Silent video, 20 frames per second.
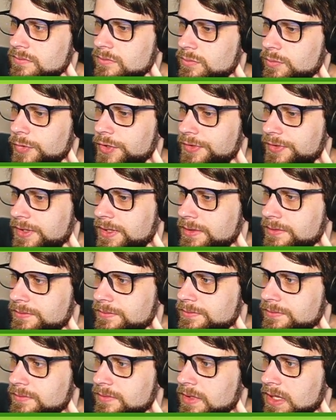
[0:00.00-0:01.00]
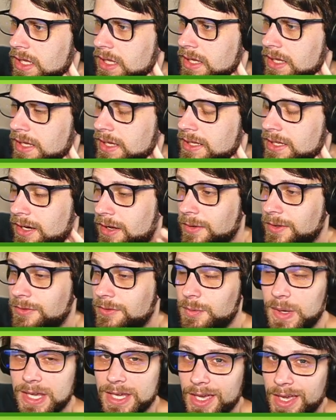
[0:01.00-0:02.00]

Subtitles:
We'll see. It can always wake